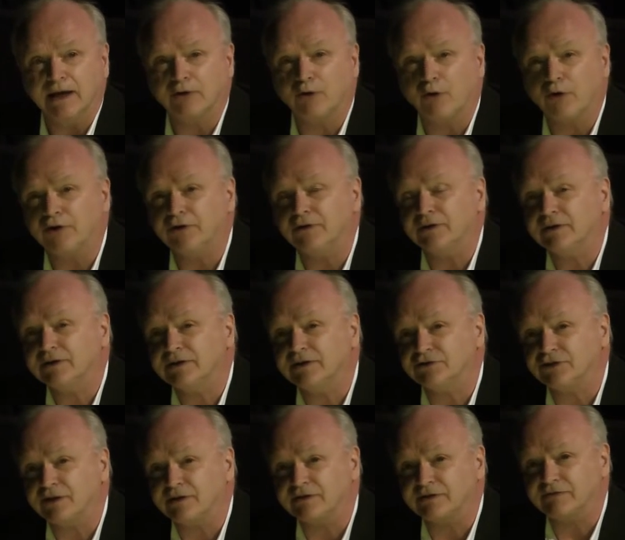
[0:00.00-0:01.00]
in order
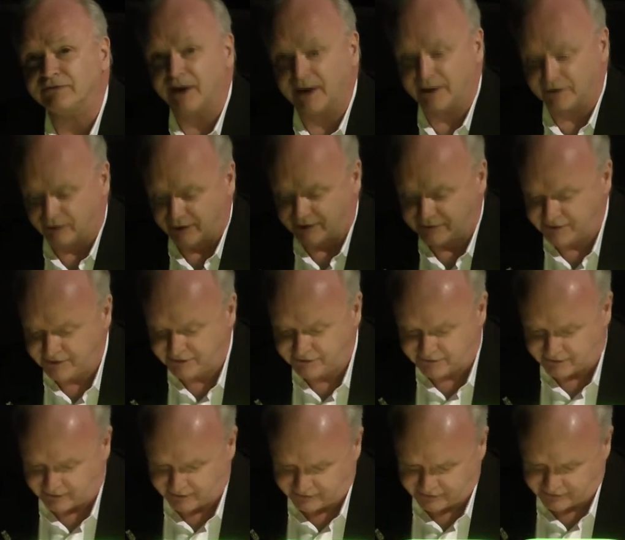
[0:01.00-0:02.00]
to justify their
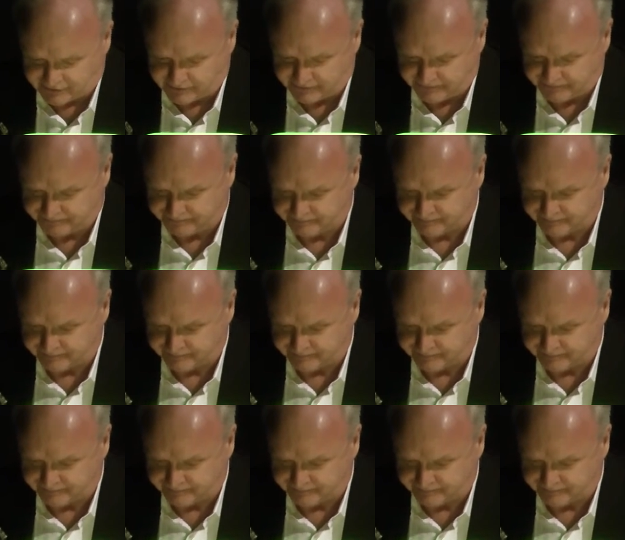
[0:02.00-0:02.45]
existence.